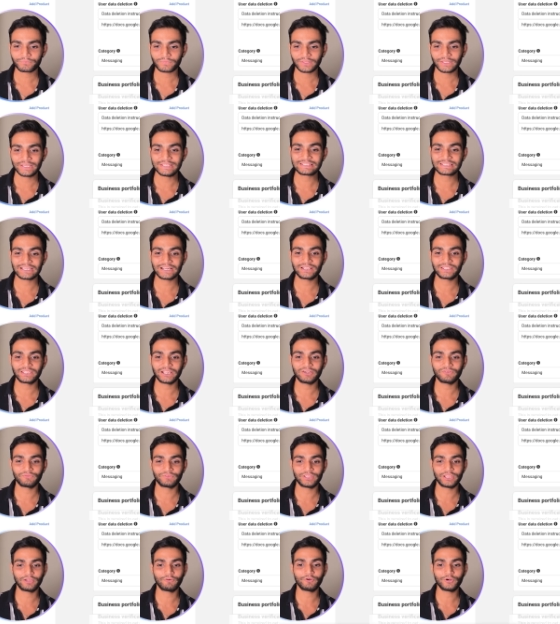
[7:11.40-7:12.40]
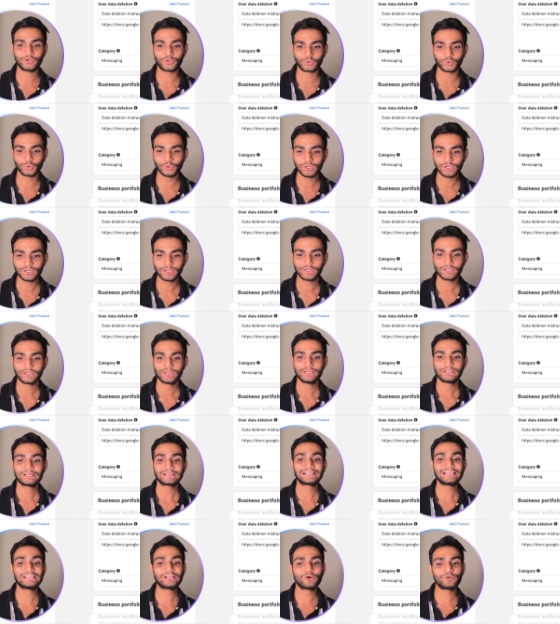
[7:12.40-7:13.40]
Inside that we have a tool.
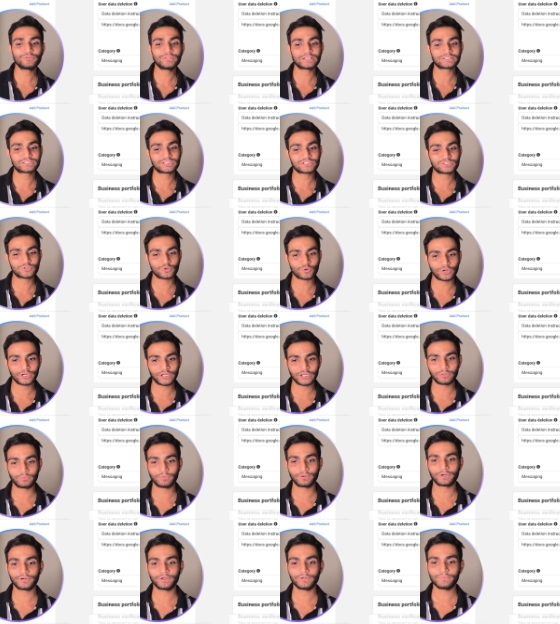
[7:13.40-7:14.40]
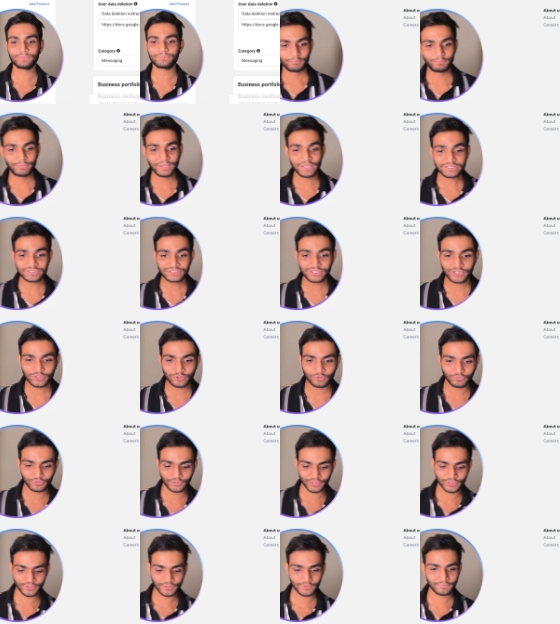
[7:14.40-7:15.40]
Click on the access token debugger, paste it over
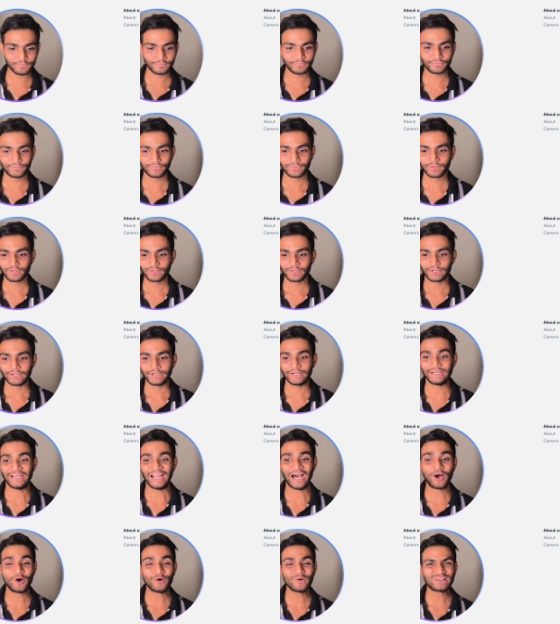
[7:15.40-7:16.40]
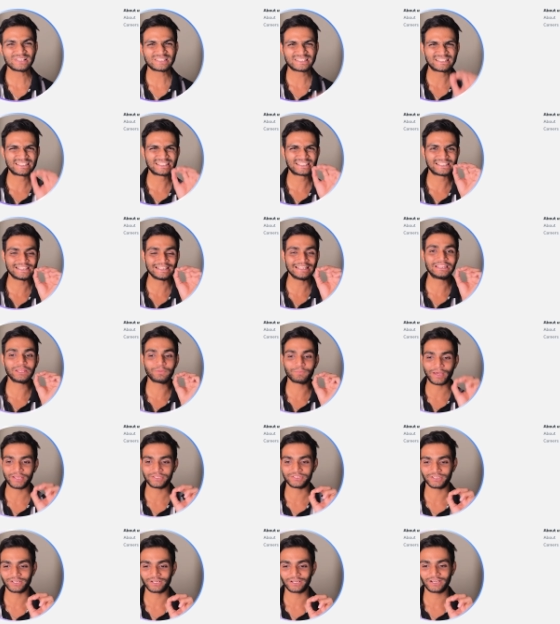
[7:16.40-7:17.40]
here. Now see the
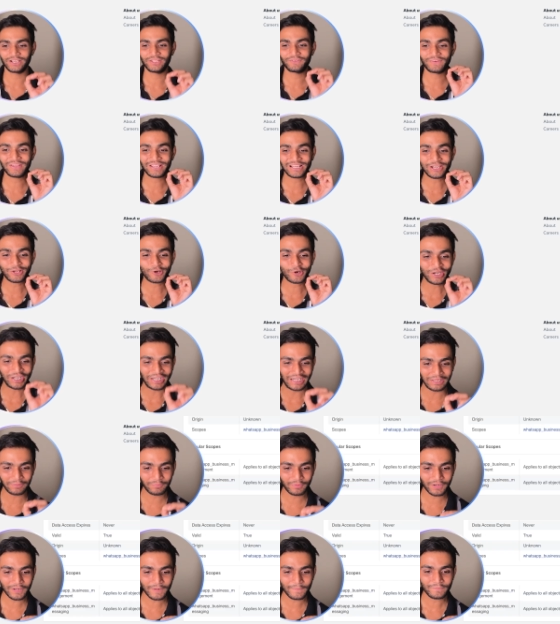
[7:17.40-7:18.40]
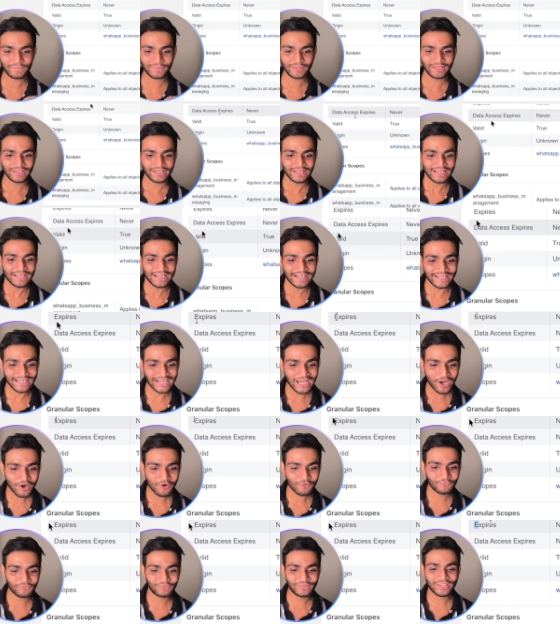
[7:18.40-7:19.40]
magic. If I click on debug,
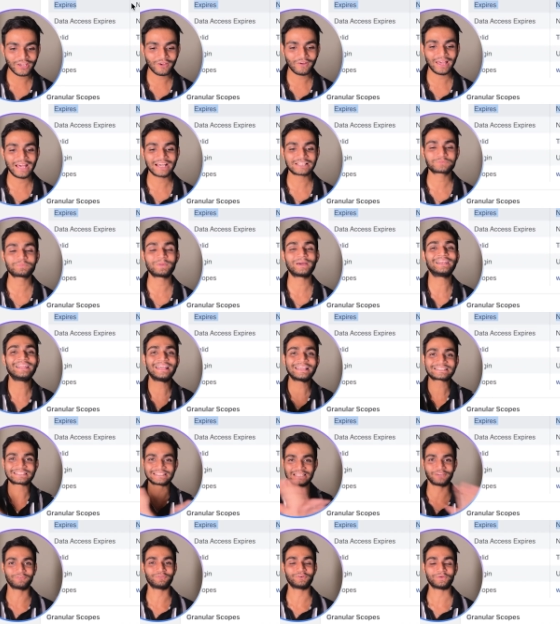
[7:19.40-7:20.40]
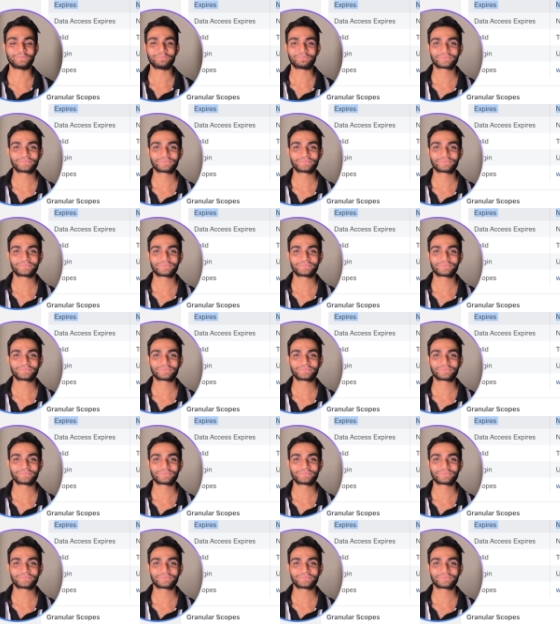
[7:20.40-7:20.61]
now we have expires never.